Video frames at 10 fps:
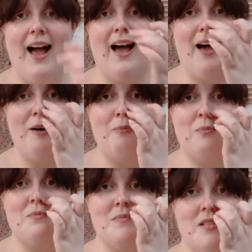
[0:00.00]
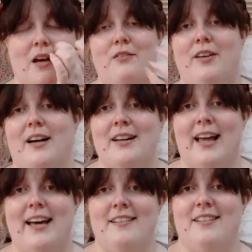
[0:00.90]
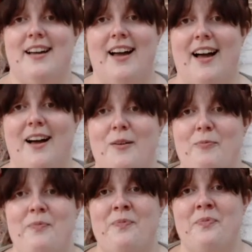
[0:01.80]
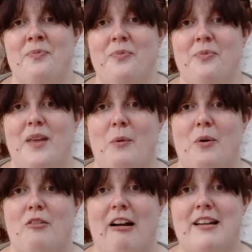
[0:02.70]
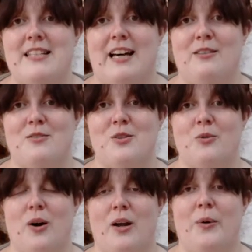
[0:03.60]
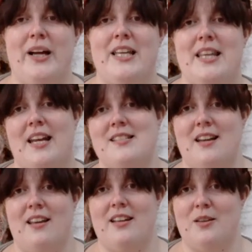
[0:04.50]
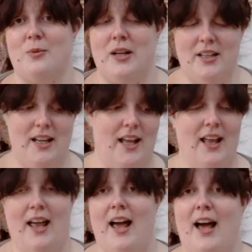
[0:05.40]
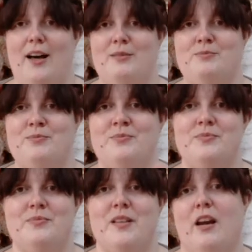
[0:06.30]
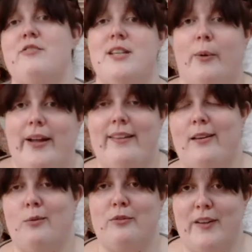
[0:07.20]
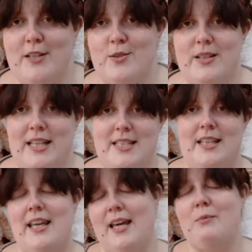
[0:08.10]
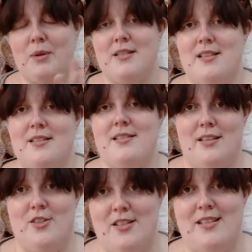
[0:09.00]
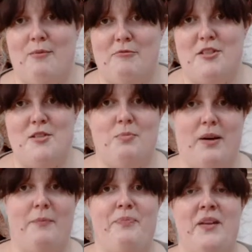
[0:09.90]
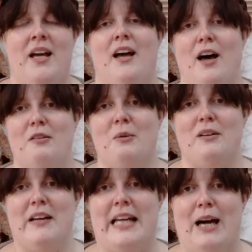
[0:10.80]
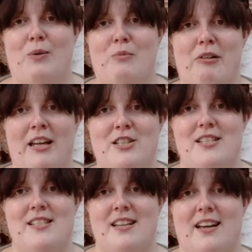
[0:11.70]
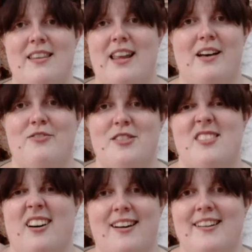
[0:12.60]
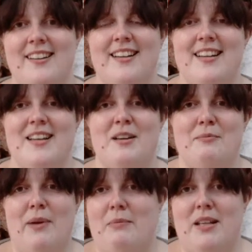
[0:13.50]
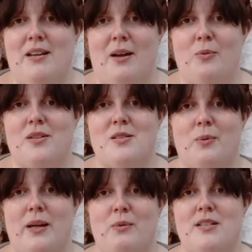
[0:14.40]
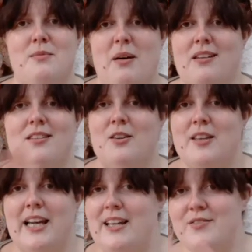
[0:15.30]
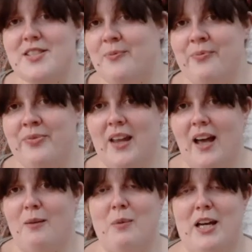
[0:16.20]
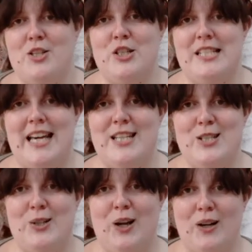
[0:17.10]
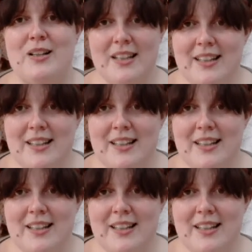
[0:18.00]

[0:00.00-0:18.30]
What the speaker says: So hopefully I can get that one cranked out sort of quite quick, and then I'll start the other one. And obviously I won't get the other one finished till the end of the year because it's this year's temperatures, but I thought, look, I can get all the branches done, and then I've just got to maybe, you know, once a week, once a month do the leaves, and it shouldn't take too long.